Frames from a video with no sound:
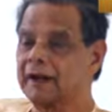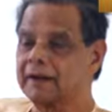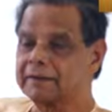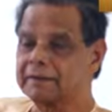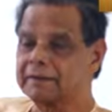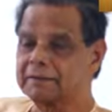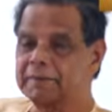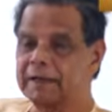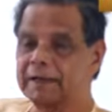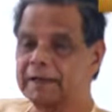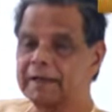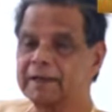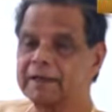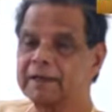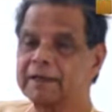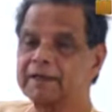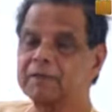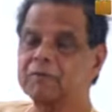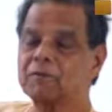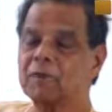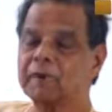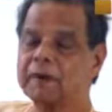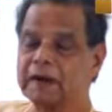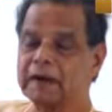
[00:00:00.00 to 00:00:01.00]

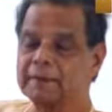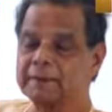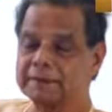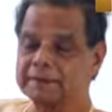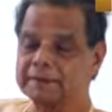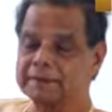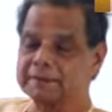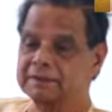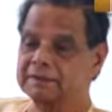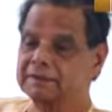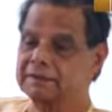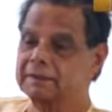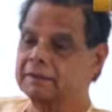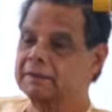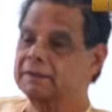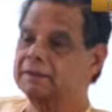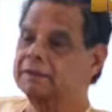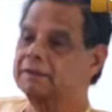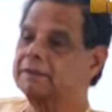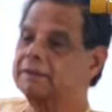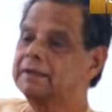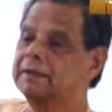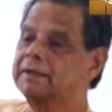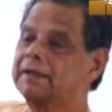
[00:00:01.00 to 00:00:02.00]
Ultimately, what happens?
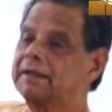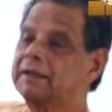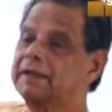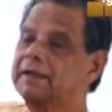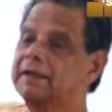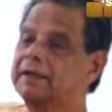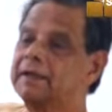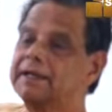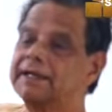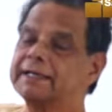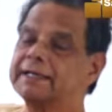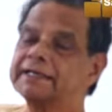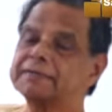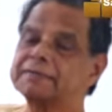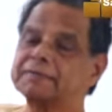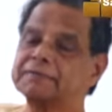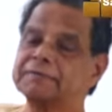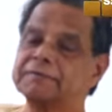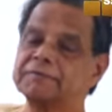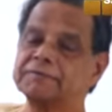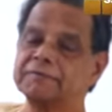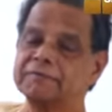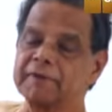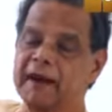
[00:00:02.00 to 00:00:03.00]
He is
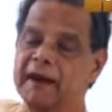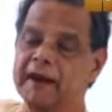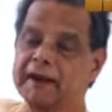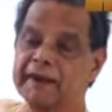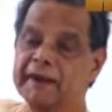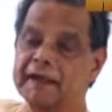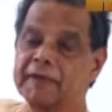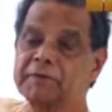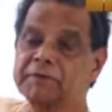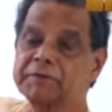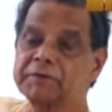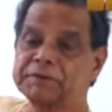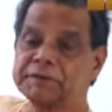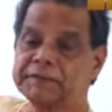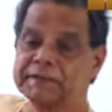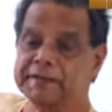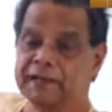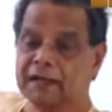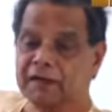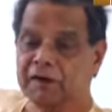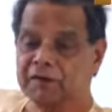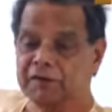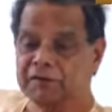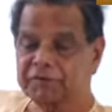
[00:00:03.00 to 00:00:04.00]
finding
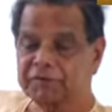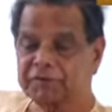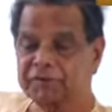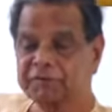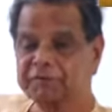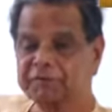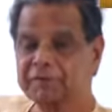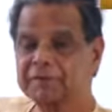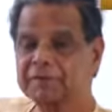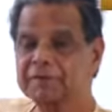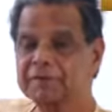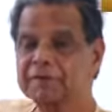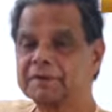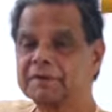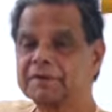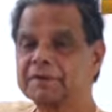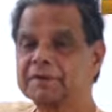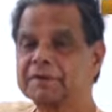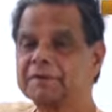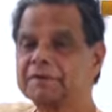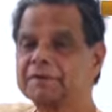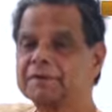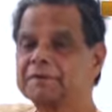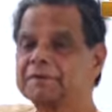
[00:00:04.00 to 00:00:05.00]
himself
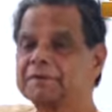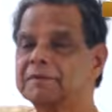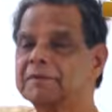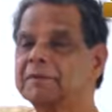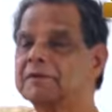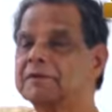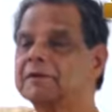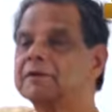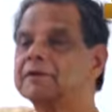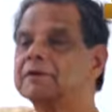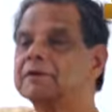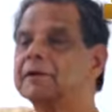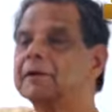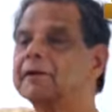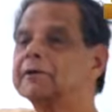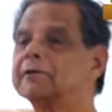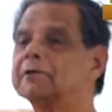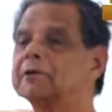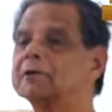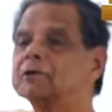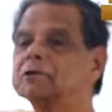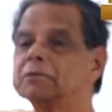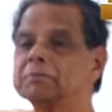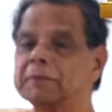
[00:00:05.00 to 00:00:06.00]

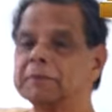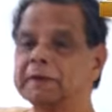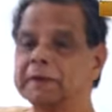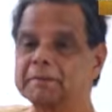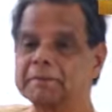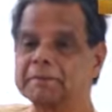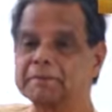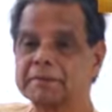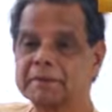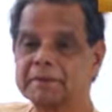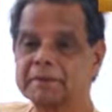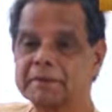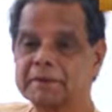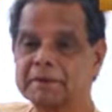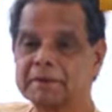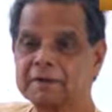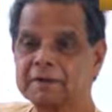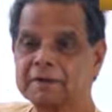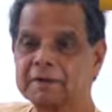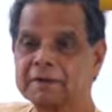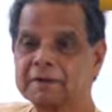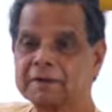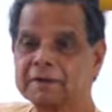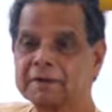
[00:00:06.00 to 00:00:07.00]
into the Supreme.
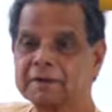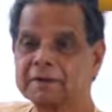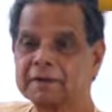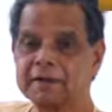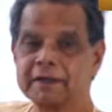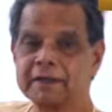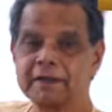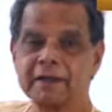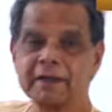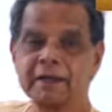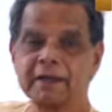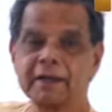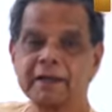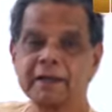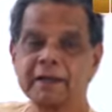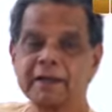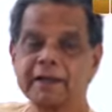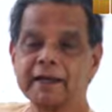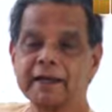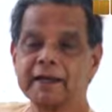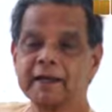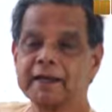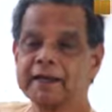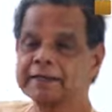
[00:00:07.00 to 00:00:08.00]

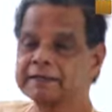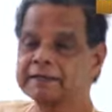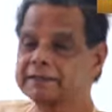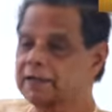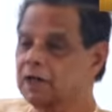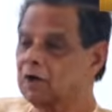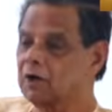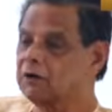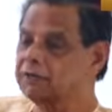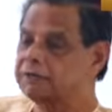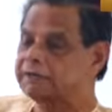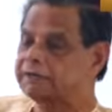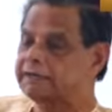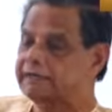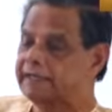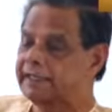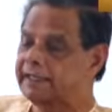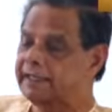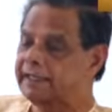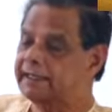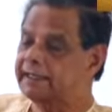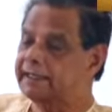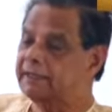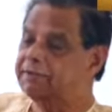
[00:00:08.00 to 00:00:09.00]
He is now
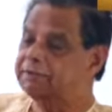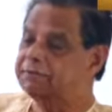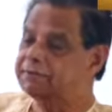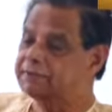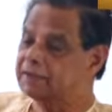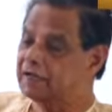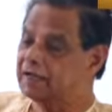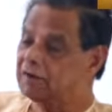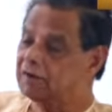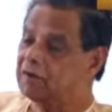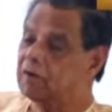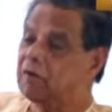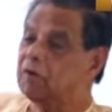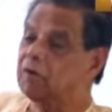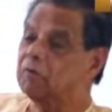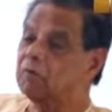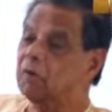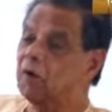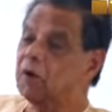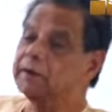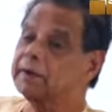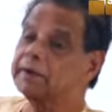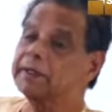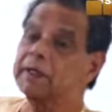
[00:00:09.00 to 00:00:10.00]
seeing himself
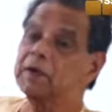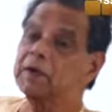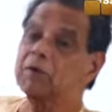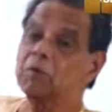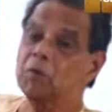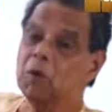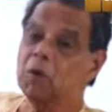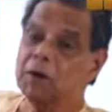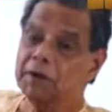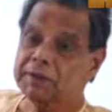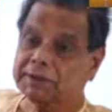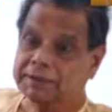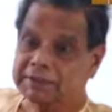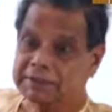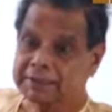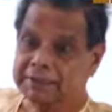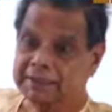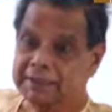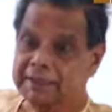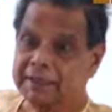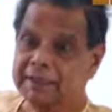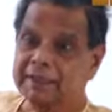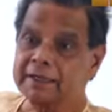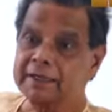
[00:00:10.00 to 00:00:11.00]
what he was.
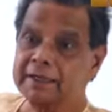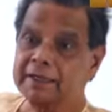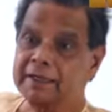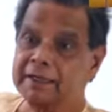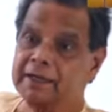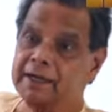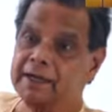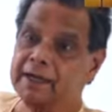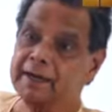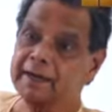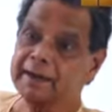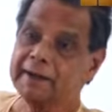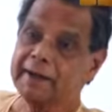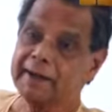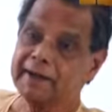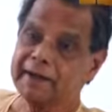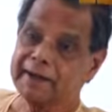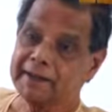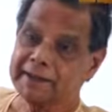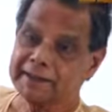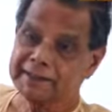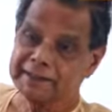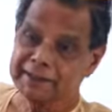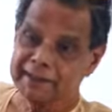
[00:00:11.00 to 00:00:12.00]
He had
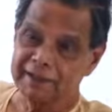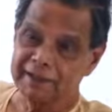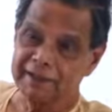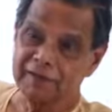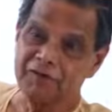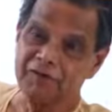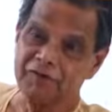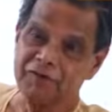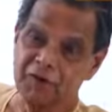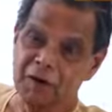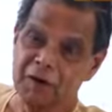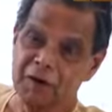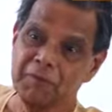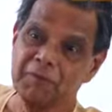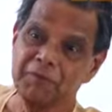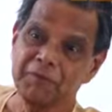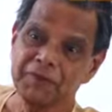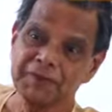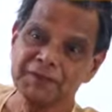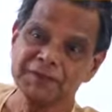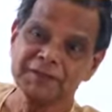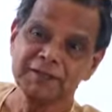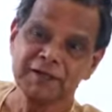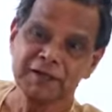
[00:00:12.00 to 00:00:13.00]
taken a certain form
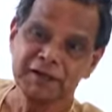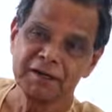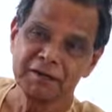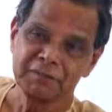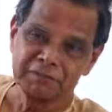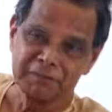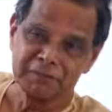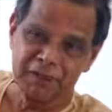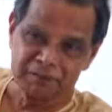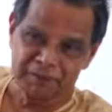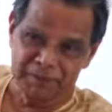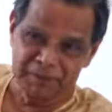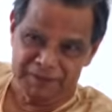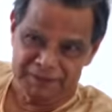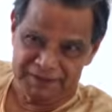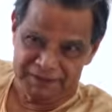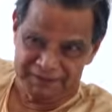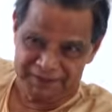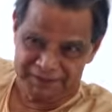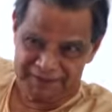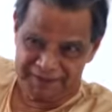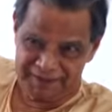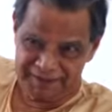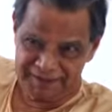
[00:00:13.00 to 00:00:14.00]
for a certain purpose
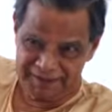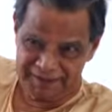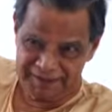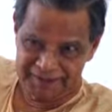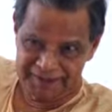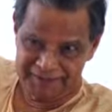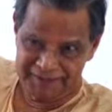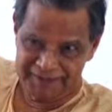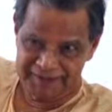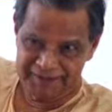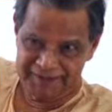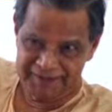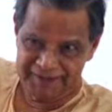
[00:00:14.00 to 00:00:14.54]
here.